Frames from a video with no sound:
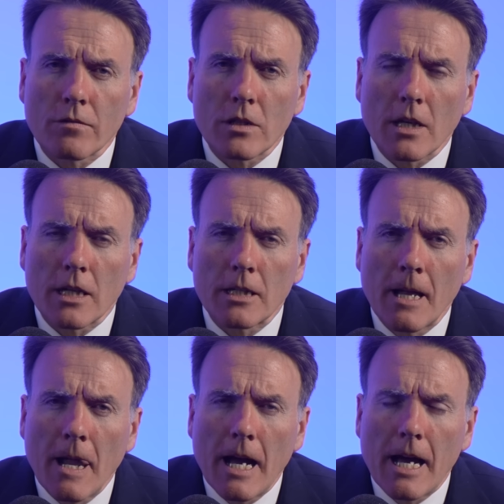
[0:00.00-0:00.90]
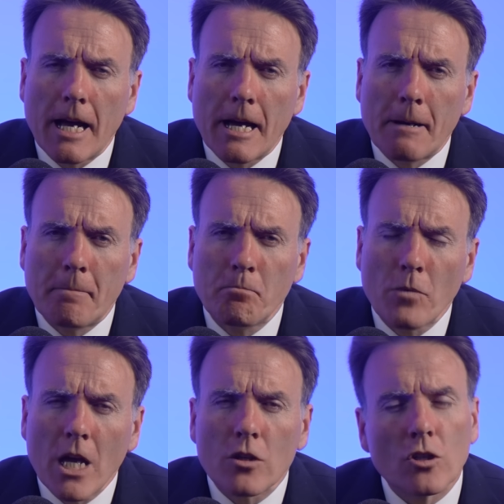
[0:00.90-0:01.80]
said.
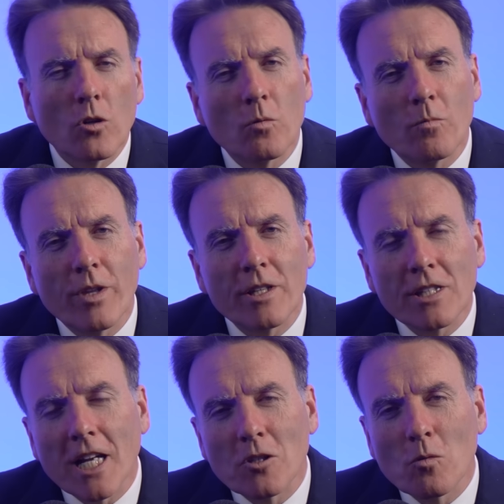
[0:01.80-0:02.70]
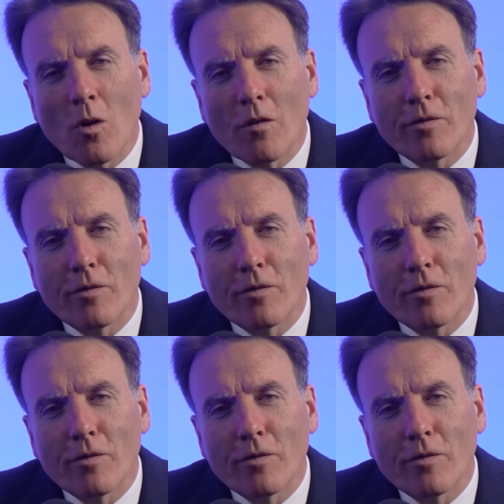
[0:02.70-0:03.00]
So this set you off.